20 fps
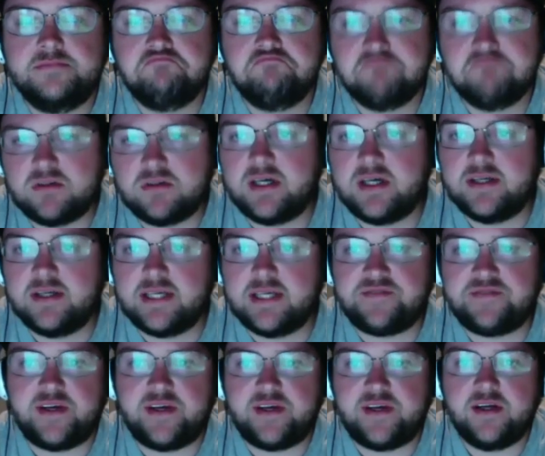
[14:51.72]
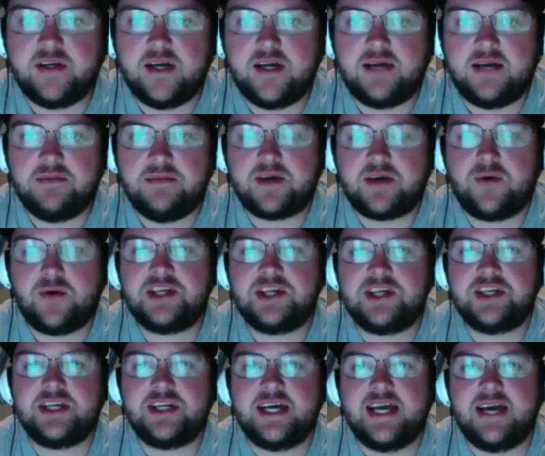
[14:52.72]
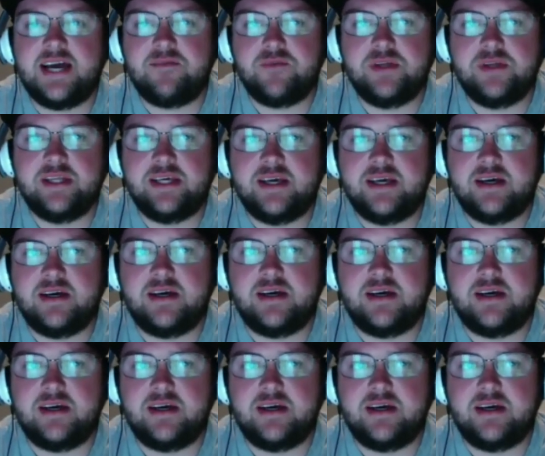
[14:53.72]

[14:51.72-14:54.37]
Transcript: Okay, that's fair. The question I have really,